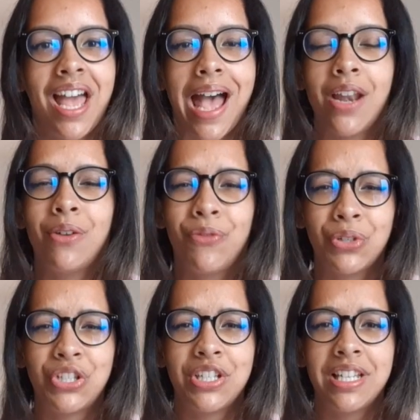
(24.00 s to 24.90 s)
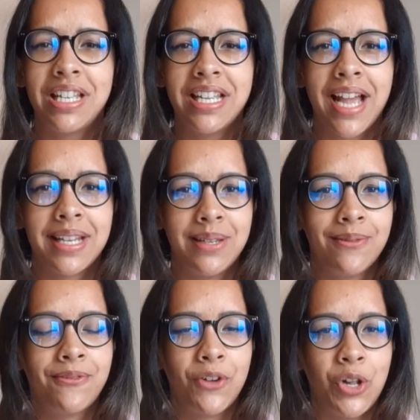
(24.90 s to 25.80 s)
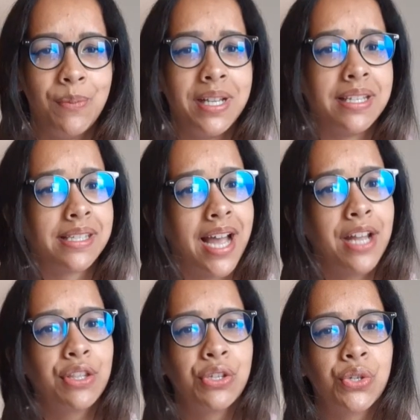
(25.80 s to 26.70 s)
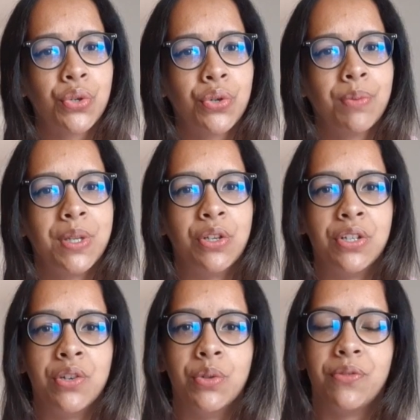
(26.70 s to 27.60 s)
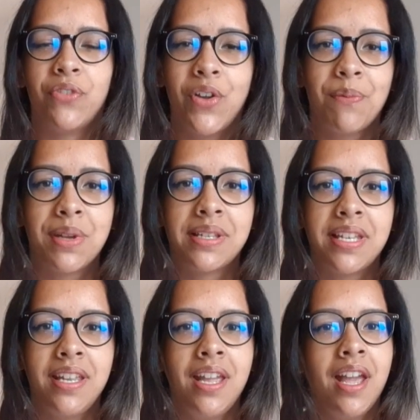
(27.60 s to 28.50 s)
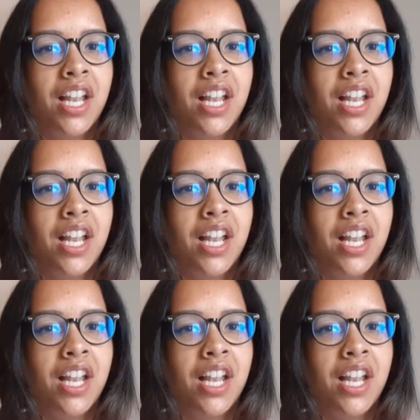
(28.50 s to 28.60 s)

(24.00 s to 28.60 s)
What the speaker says: And unfortunately, I didn't film inside the store because it was very busy.